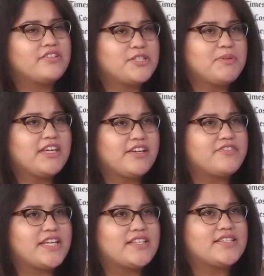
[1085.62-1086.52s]
speaking of
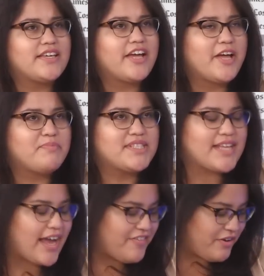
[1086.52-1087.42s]
dancing, I'm
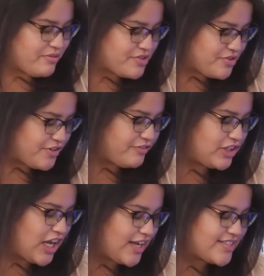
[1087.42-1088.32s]
sad that we're sort of
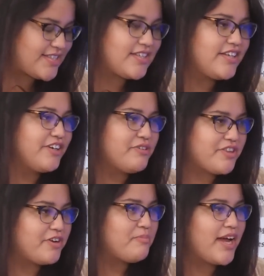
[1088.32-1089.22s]
locked in here
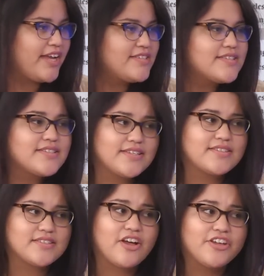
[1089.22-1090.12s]
with our mics because I
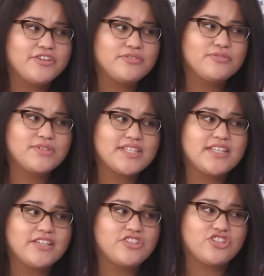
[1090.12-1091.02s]
saw you
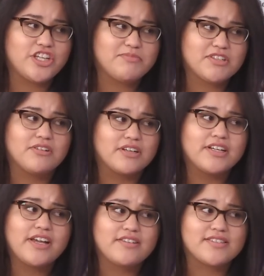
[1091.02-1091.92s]
teach James
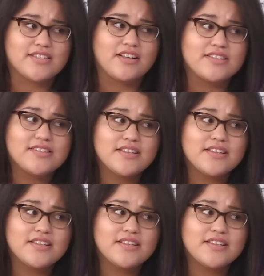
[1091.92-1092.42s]
Corden how to salsa.